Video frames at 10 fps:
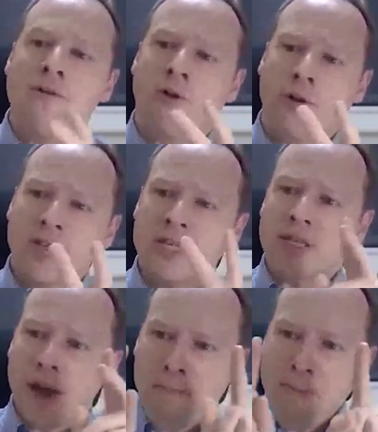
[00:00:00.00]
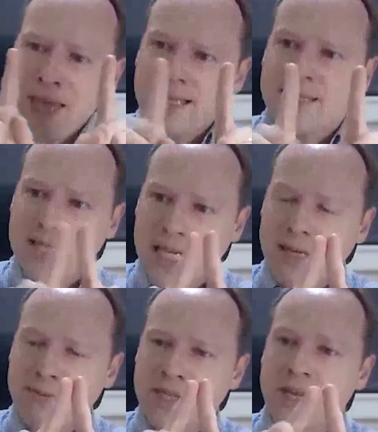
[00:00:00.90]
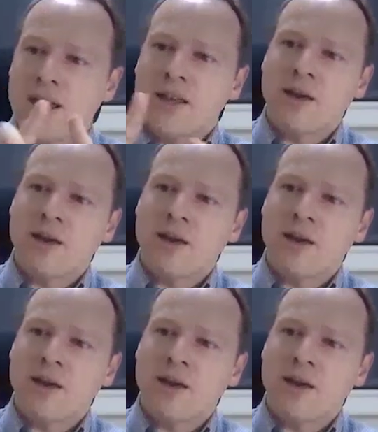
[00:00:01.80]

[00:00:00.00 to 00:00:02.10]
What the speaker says: for these mixed teams,